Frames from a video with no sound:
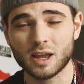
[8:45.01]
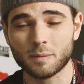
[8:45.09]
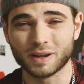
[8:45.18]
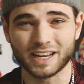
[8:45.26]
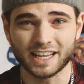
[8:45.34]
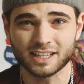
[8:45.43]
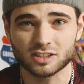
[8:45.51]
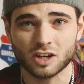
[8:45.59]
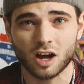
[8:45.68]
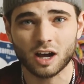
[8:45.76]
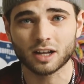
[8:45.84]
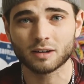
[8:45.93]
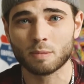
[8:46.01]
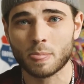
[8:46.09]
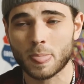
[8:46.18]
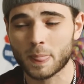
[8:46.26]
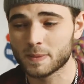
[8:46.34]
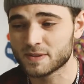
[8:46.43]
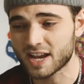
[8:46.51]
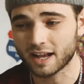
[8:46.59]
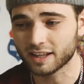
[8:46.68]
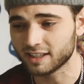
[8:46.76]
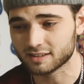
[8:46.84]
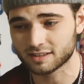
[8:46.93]
but he's not
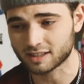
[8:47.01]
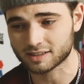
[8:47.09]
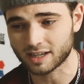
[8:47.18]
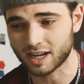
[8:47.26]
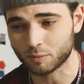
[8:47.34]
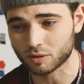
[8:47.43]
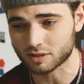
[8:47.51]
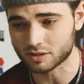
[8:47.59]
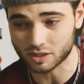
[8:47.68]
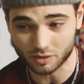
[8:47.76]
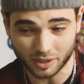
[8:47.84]
telling 6ix9ine what to do.